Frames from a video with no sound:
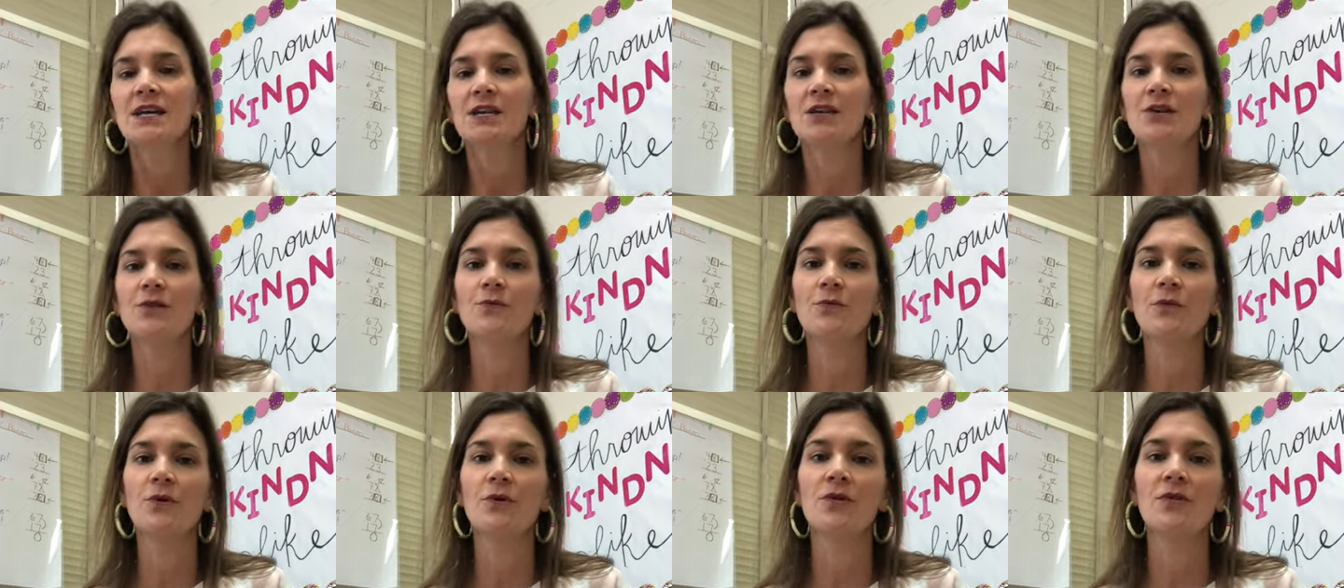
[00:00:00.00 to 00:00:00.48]

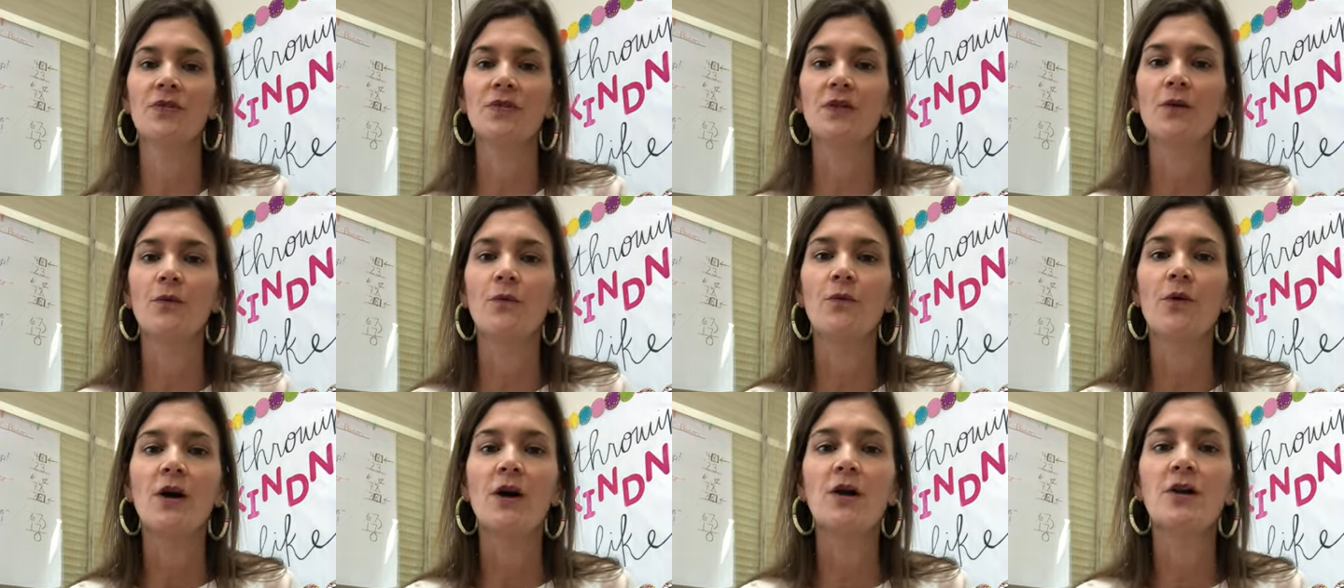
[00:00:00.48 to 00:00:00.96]
you want the
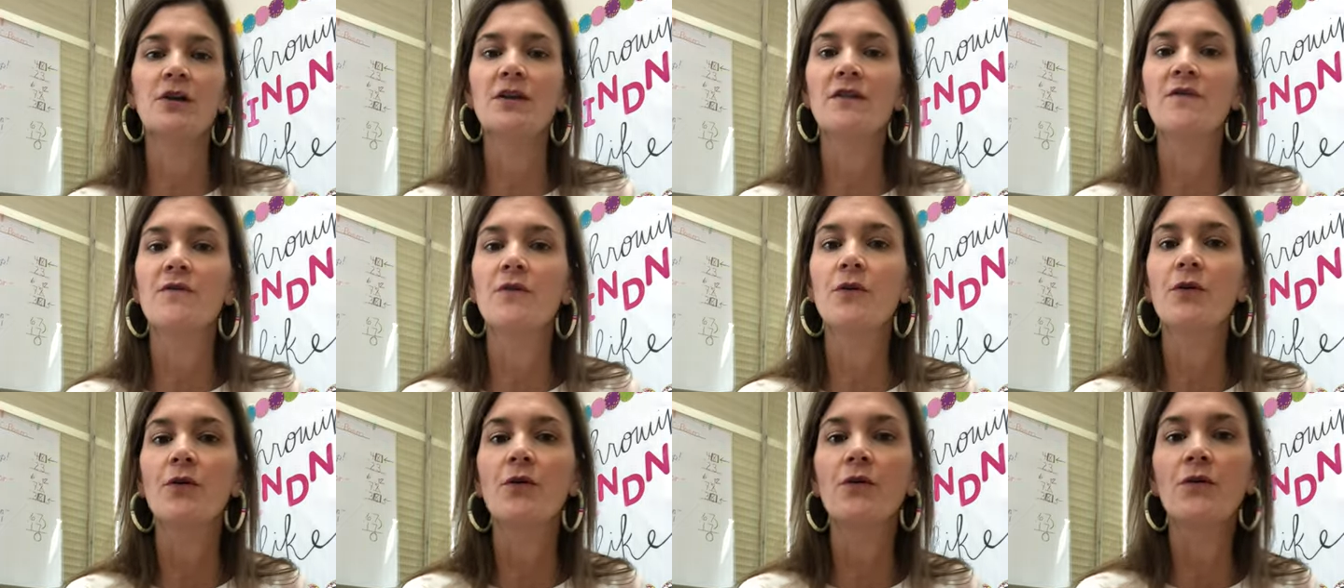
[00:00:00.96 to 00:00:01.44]
word of
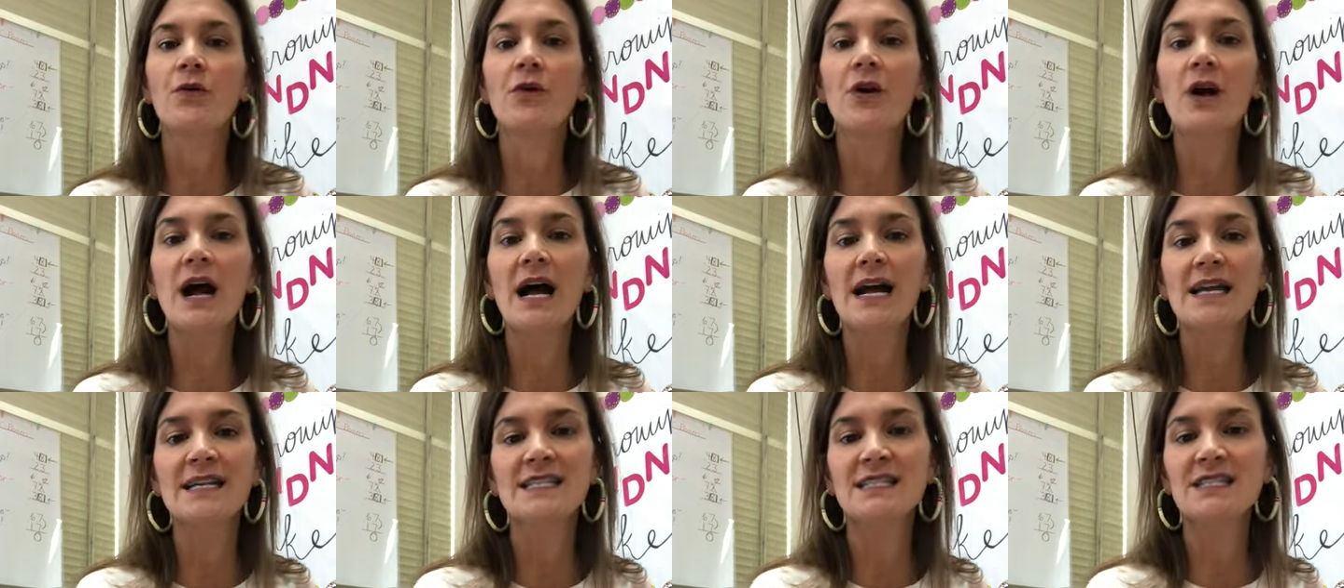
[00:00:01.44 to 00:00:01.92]

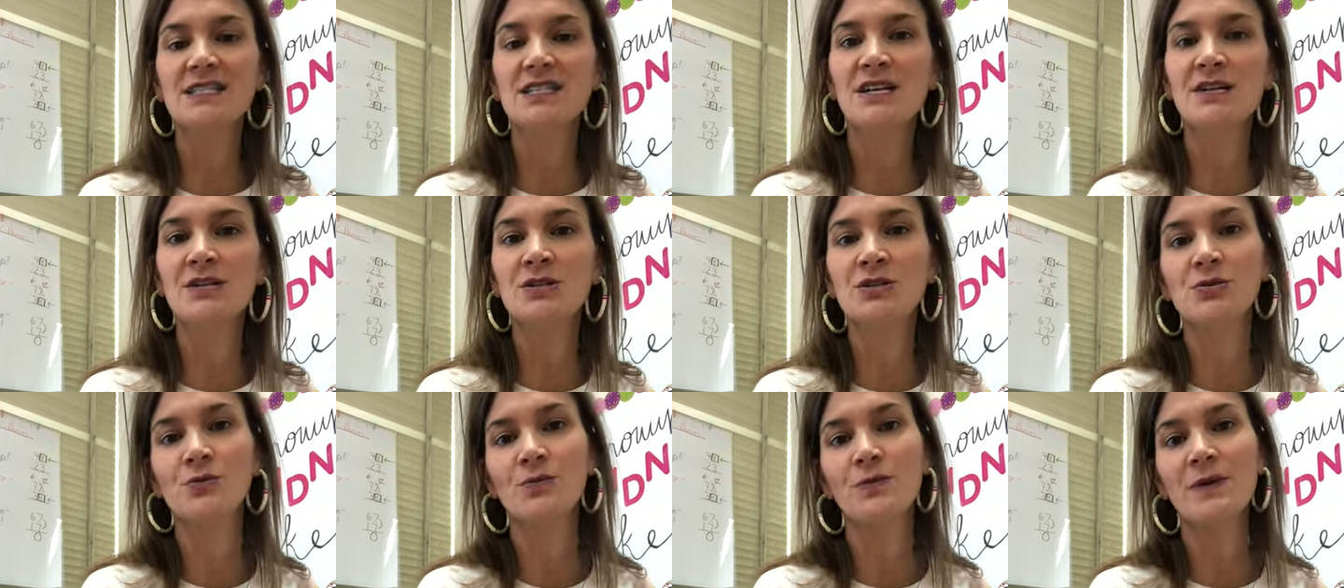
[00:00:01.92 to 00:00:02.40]
Christ to
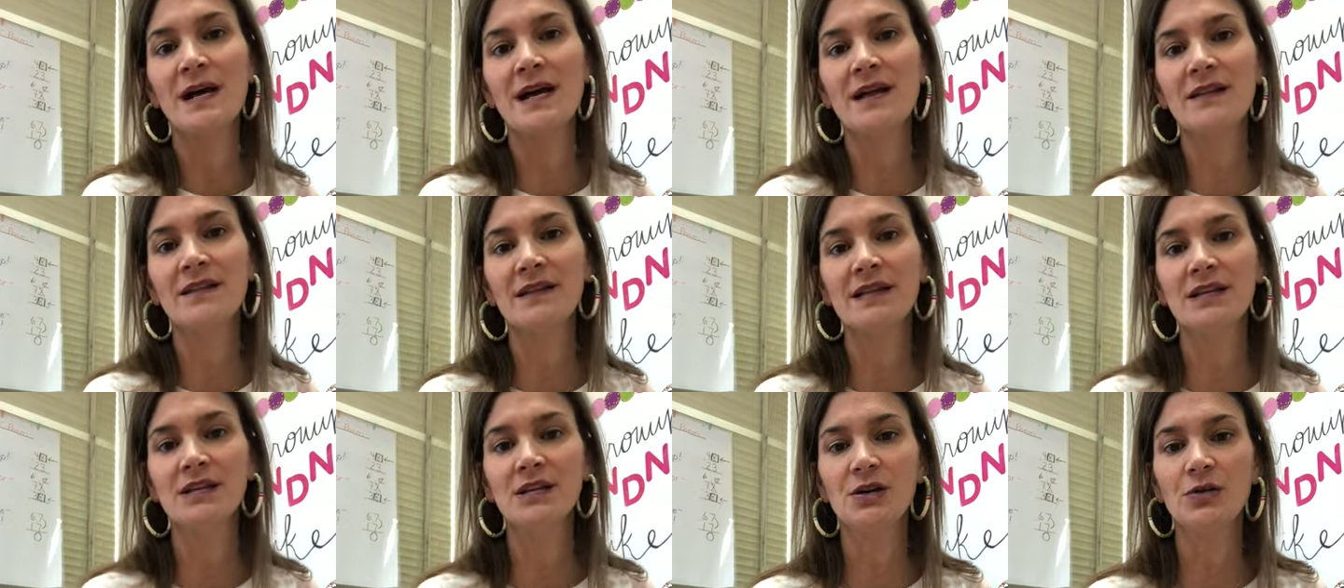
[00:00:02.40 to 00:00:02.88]

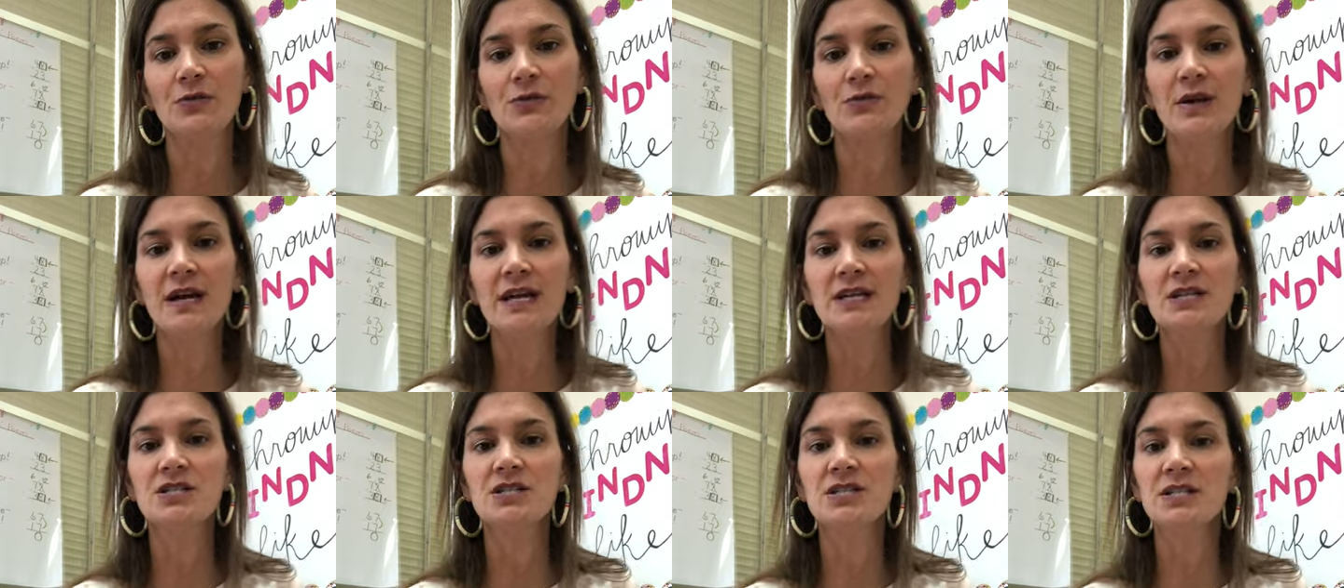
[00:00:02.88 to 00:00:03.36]
dwell in you
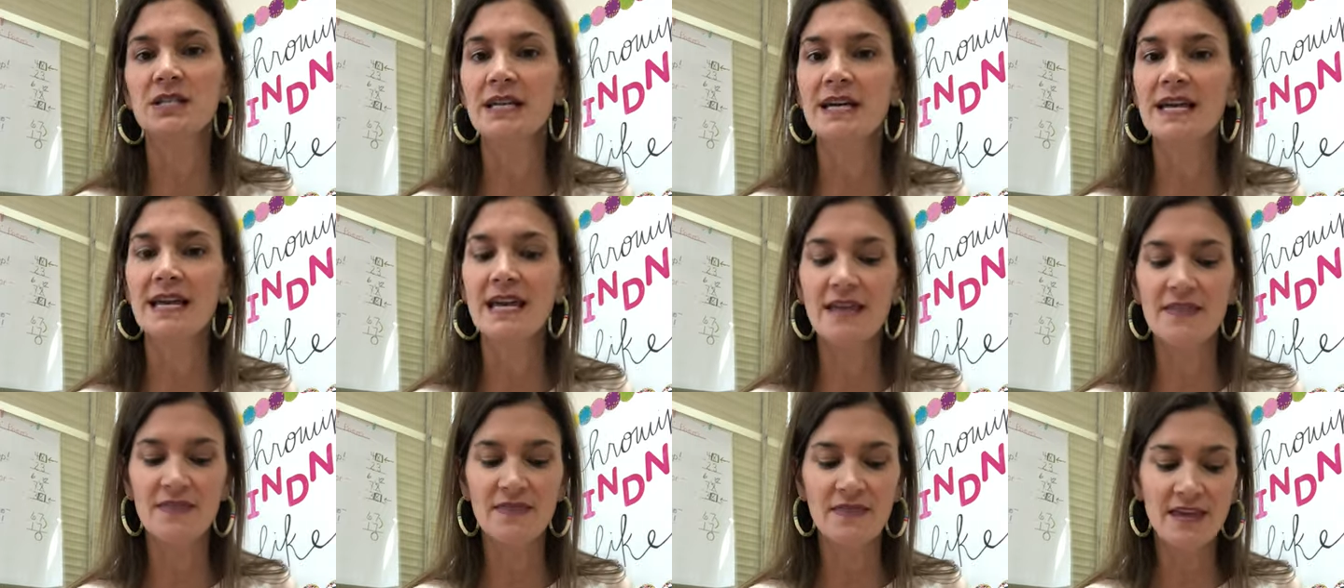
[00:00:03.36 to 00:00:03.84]

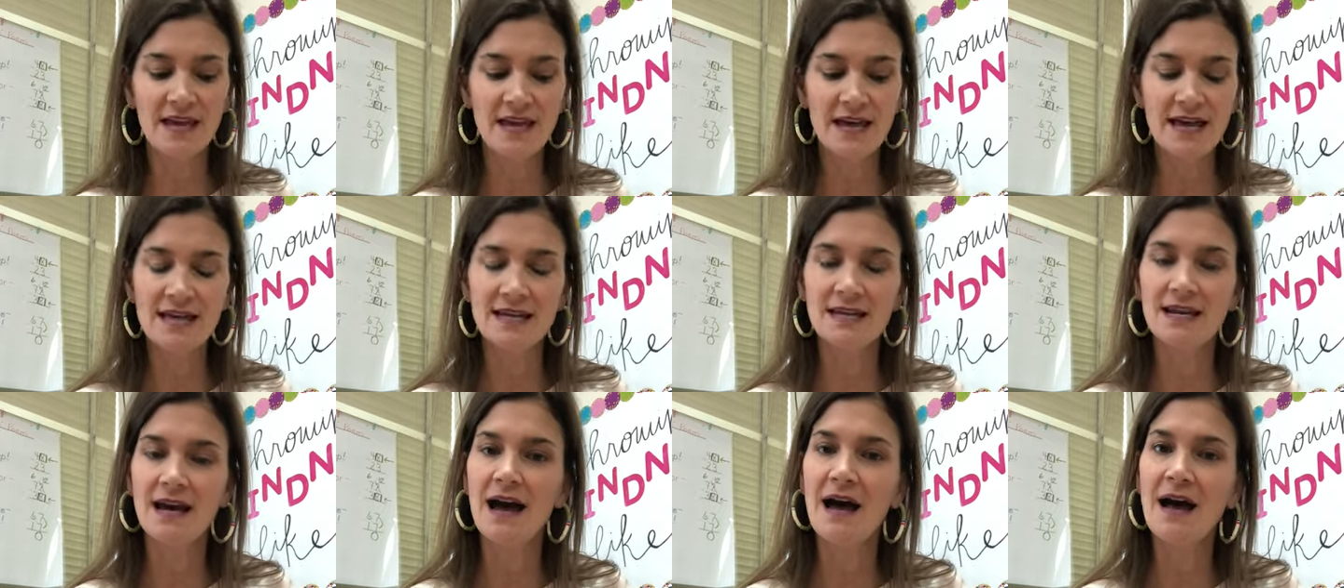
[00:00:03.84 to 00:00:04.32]
richly. And
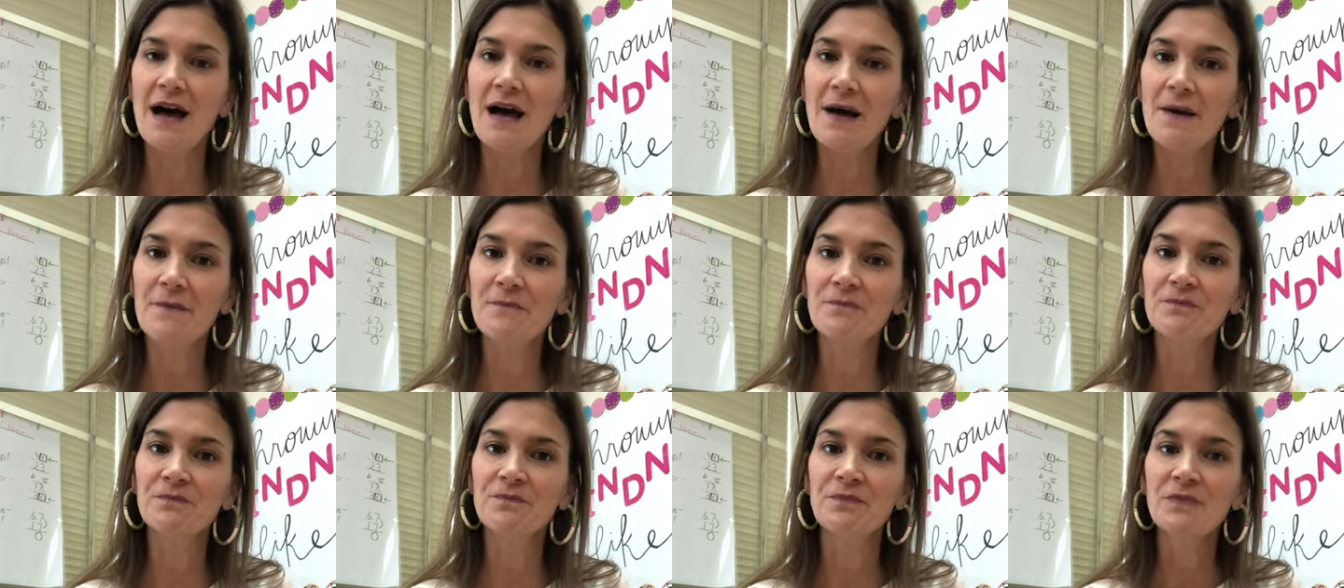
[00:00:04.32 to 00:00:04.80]
then
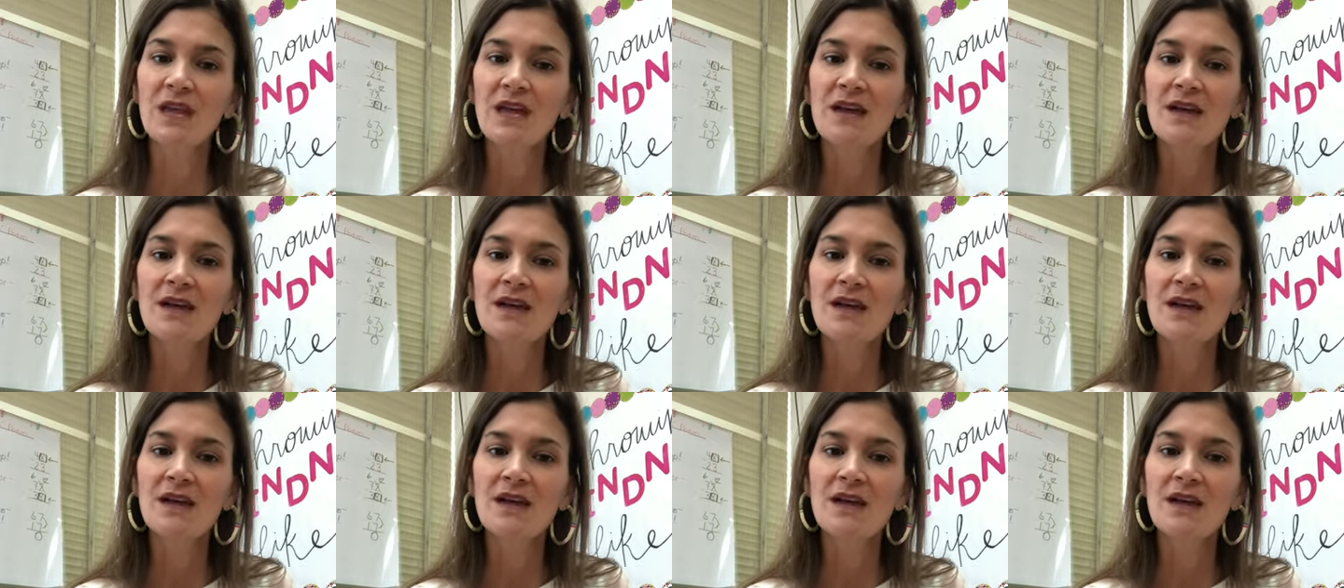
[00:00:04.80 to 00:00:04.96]
um,